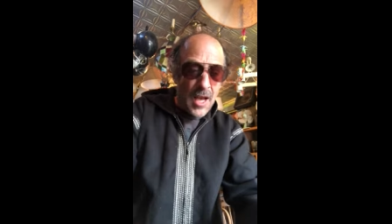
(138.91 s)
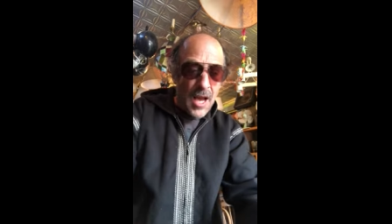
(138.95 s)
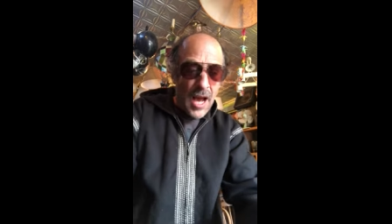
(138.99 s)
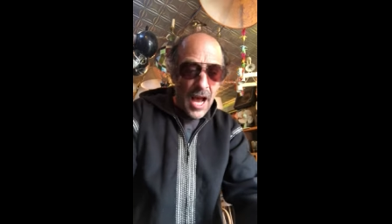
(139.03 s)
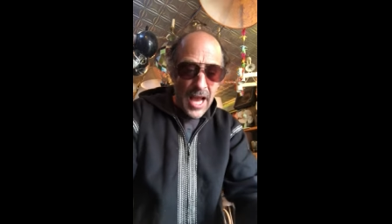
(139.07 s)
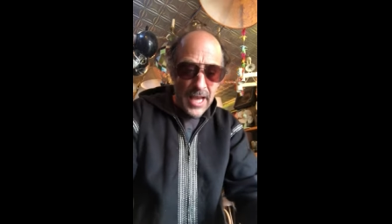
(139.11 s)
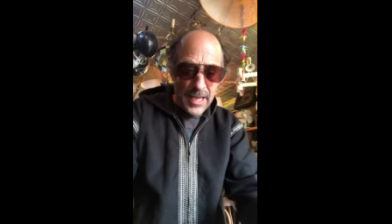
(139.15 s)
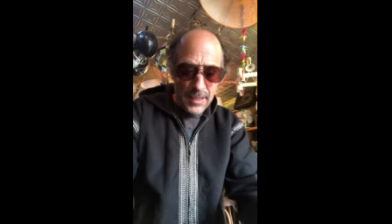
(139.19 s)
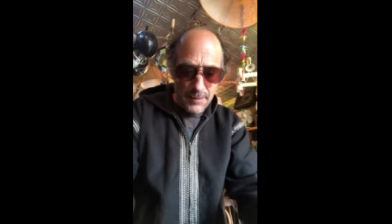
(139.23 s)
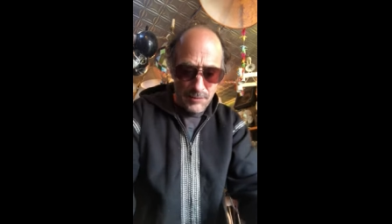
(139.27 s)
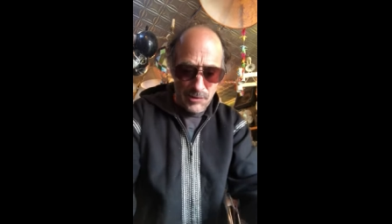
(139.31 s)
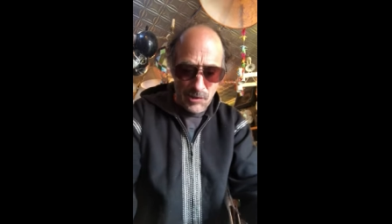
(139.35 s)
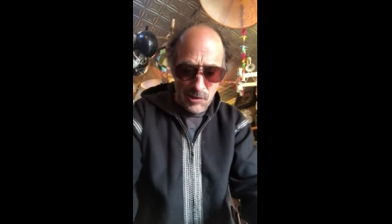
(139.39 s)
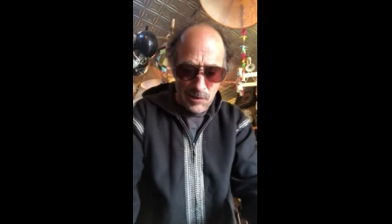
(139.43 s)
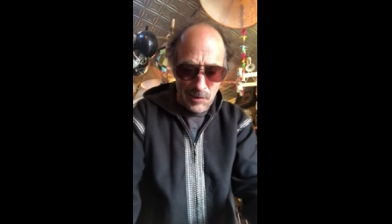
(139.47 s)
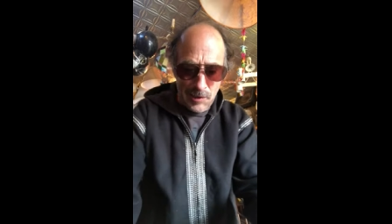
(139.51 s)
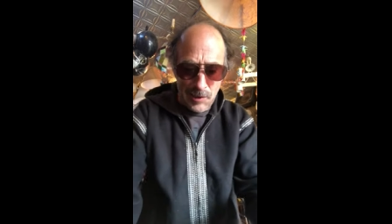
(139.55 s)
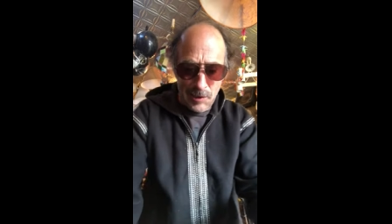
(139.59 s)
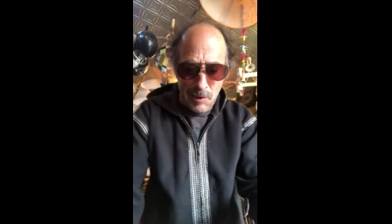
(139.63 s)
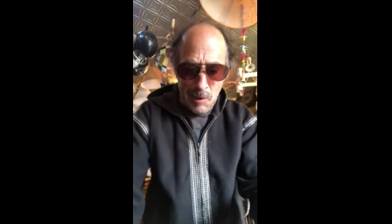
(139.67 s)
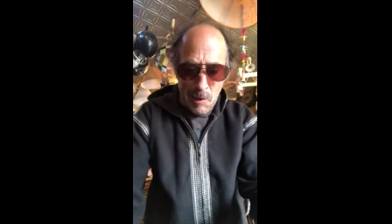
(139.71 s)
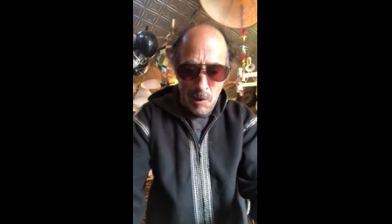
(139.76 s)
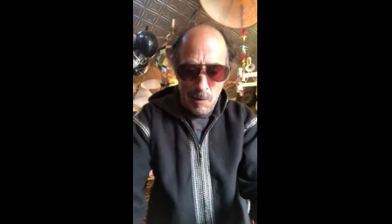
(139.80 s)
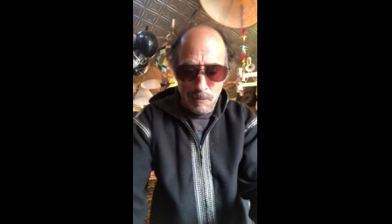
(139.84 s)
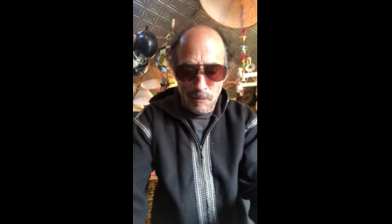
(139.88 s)
I am turning
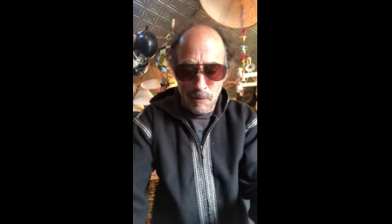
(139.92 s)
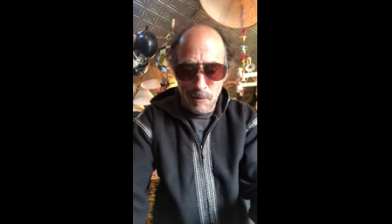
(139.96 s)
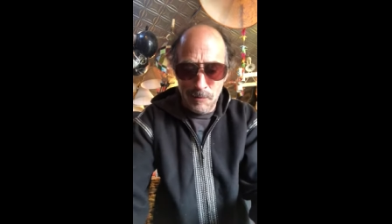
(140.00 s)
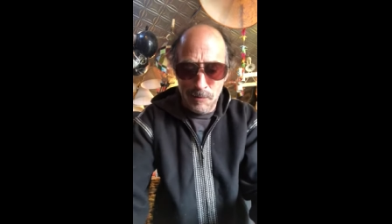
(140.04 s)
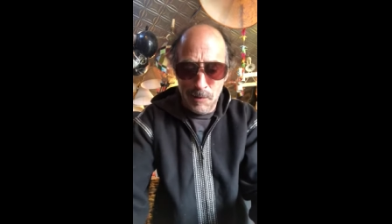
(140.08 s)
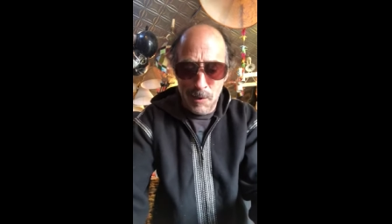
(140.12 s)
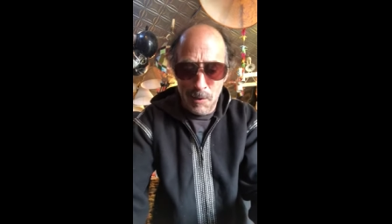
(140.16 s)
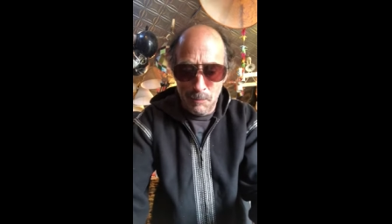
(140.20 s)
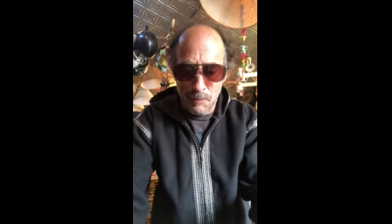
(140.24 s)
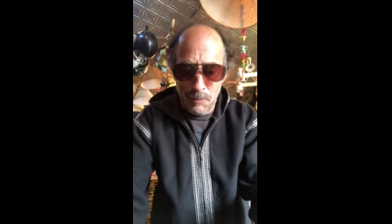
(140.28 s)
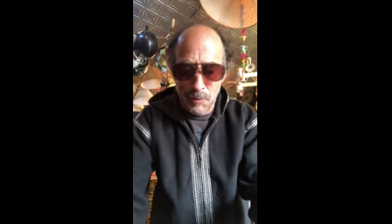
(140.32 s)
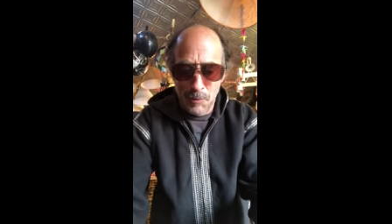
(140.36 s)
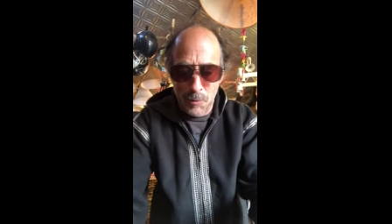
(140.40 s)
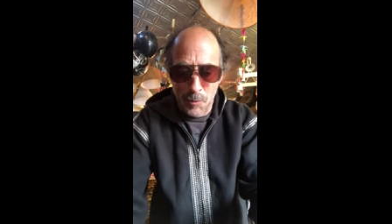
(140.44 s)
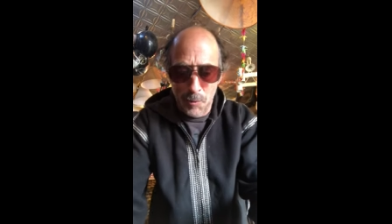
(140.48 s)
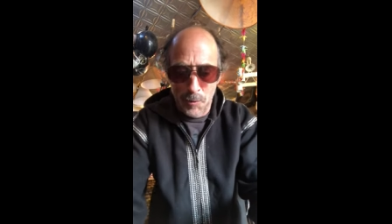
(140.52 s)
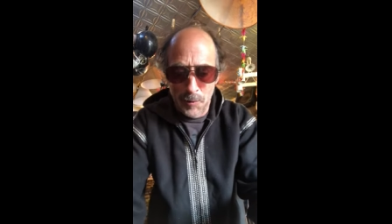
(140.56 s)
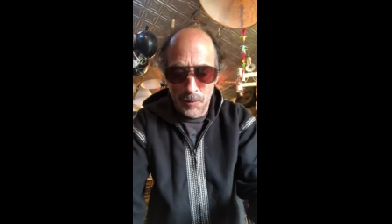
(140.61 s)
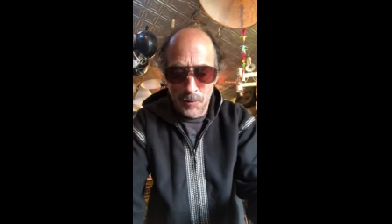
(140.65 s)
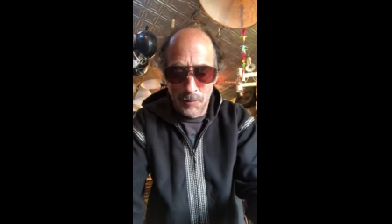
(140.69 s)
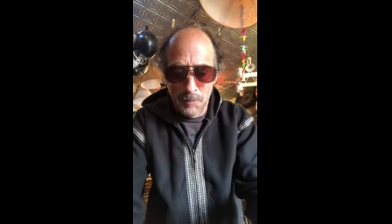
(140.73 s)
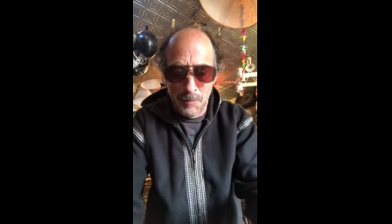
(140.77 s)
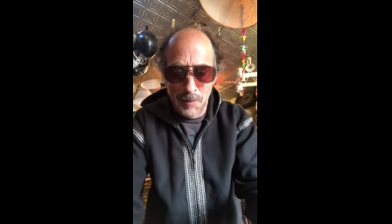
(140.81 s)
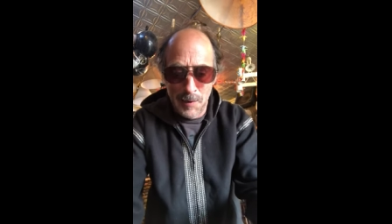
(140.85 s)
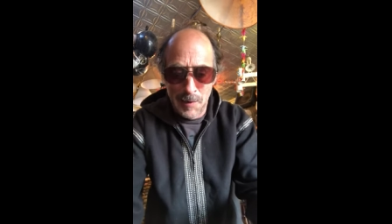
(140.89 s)
on the tape
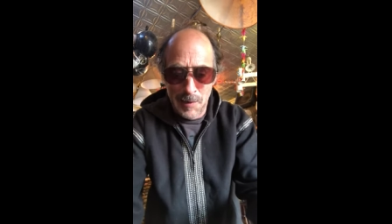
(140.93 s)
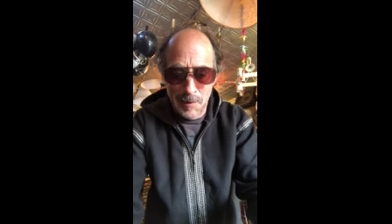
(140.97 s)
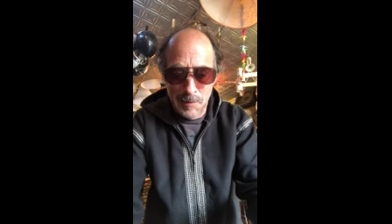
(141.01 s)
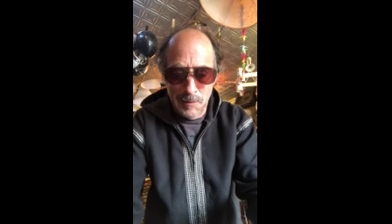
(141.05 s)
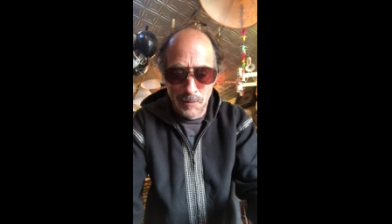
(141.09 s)
recorder, man,